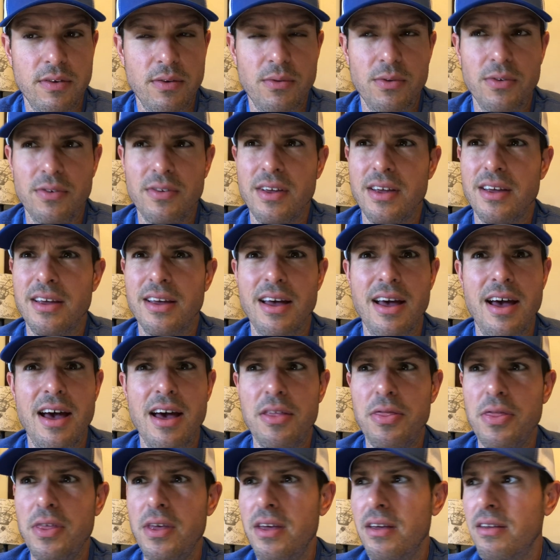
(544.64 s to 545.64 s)
It was like
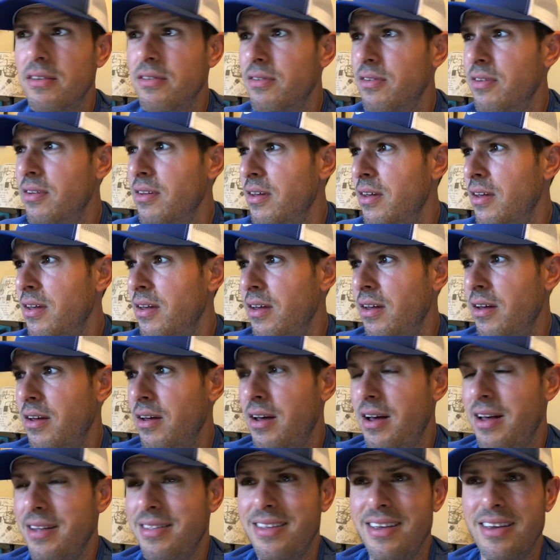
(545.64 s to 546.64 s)
ethics.
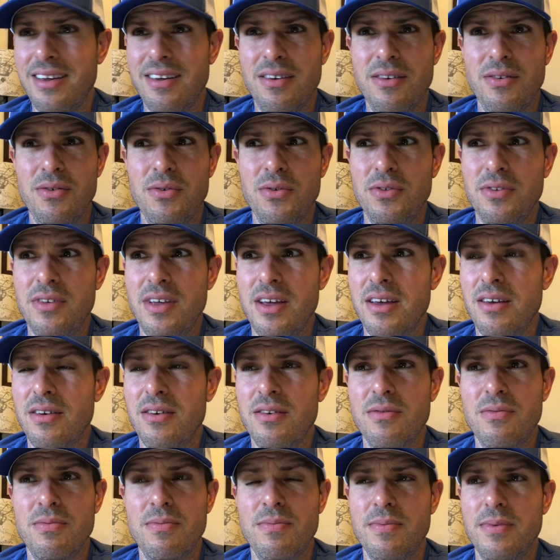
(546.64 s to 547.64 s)
I think it was like
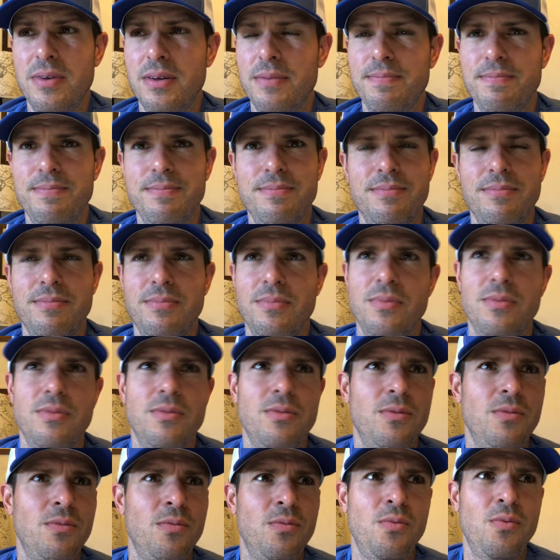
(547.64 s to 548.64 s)

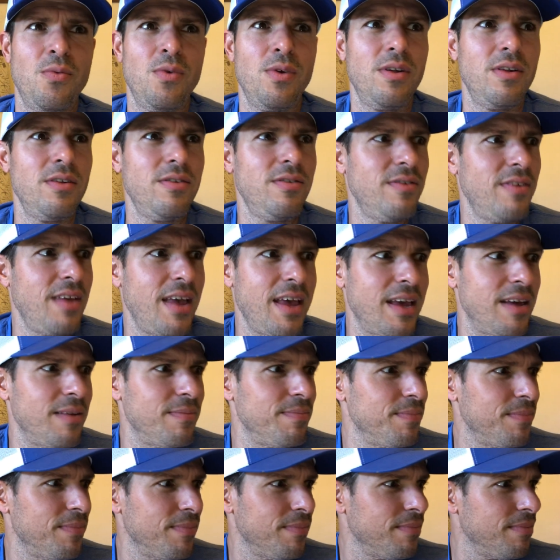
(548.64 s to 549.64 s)
real estate,
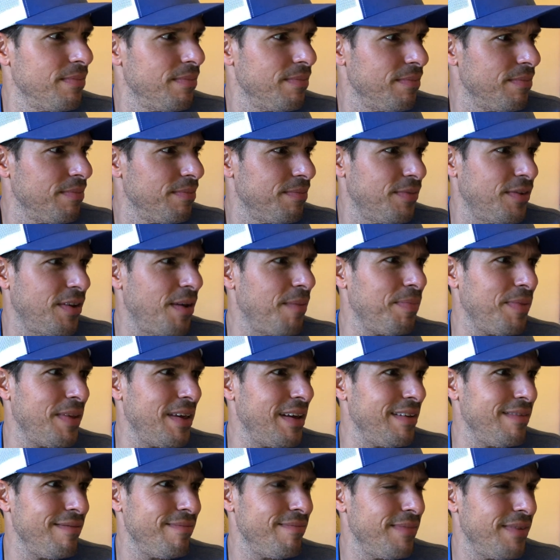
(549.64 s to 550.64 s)

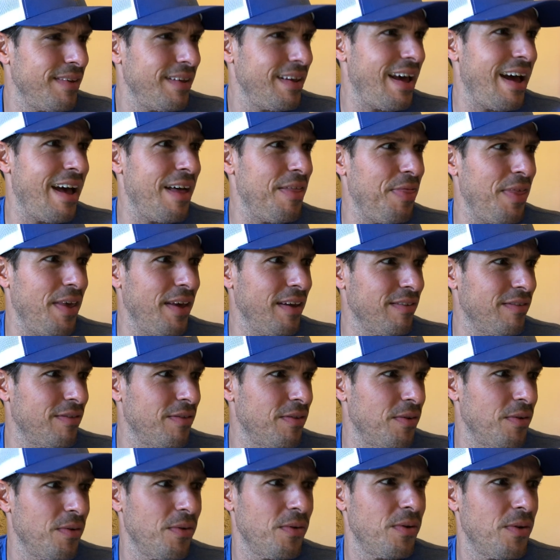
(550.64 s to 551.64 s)
something, ethics,
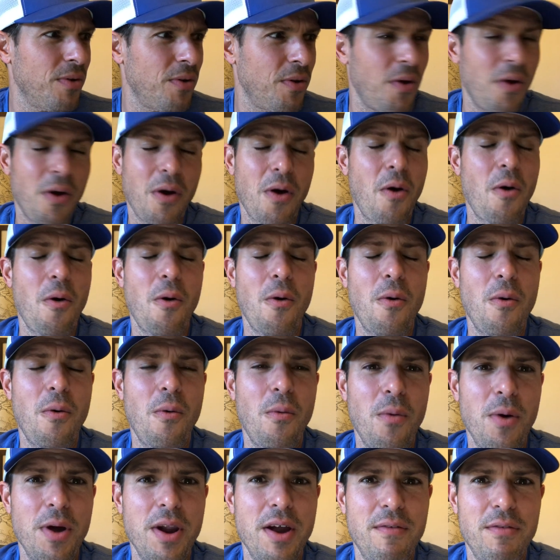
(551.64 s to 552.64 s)

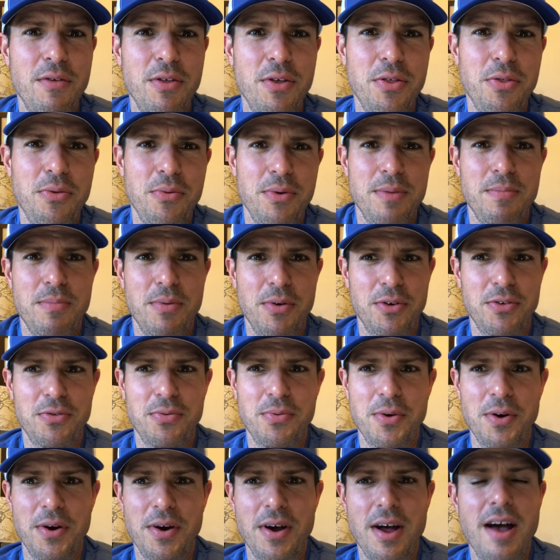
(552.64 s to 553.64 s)
whatever the 3 books
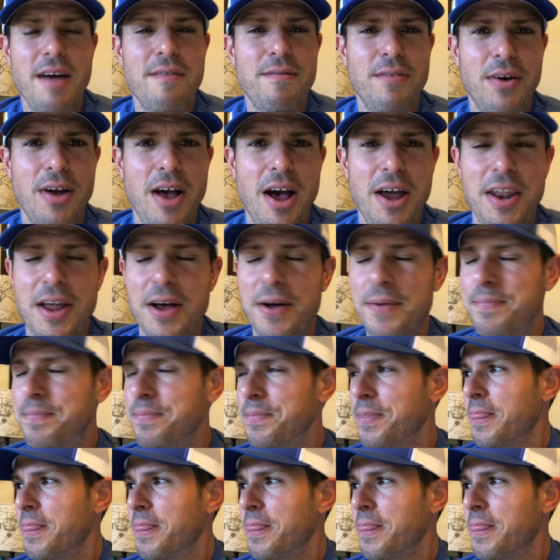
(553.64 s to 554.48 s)
were. I forgot now.